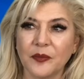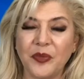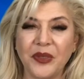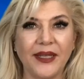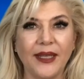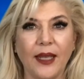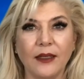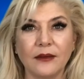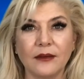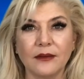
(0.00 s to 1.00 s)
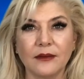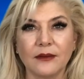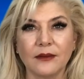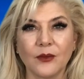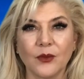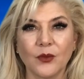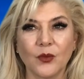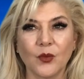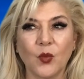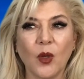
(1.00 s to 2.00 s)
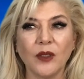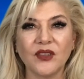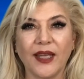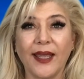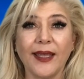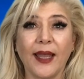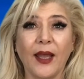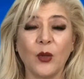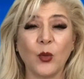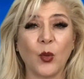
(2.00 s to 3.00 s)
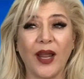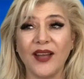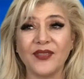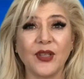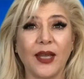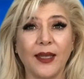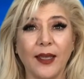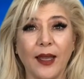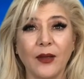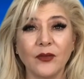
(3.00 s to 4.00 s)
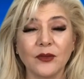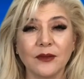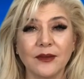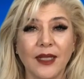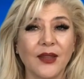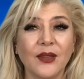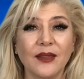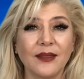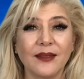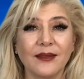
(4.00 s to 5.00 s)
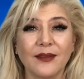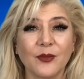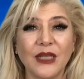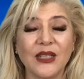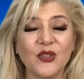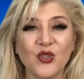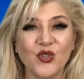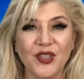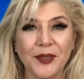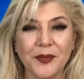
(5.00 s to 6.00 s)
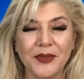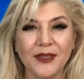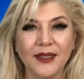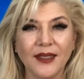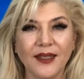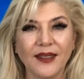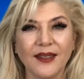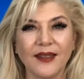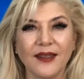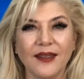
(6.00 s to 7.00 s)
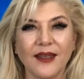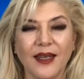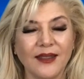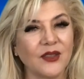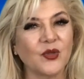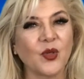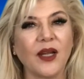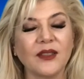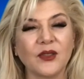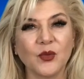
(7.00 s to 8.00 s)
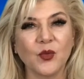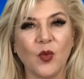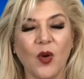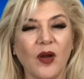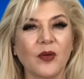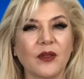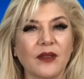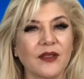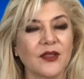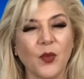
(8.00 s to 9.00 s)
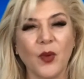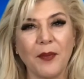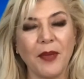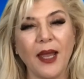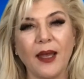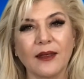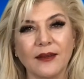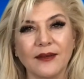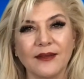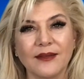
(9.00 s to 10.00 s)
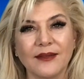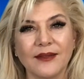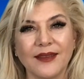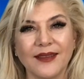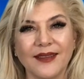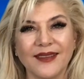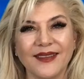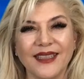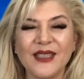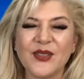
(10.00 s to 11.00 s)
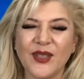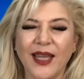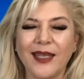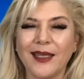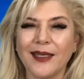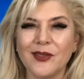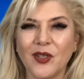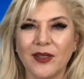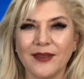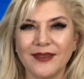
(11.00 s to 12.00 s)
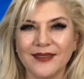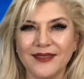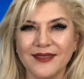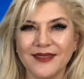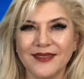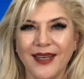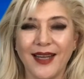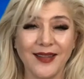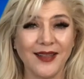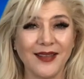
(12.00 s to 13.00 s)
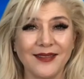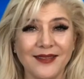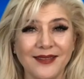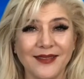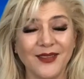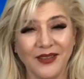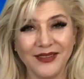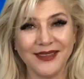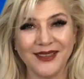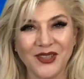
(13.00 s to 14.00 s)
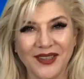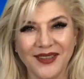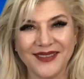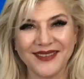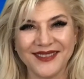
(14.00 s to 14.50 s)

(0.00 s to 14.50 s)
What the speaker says: but yet want to hang out or have to hang out in the relationships, and then try to walk this way back into liking each other and then loving each other?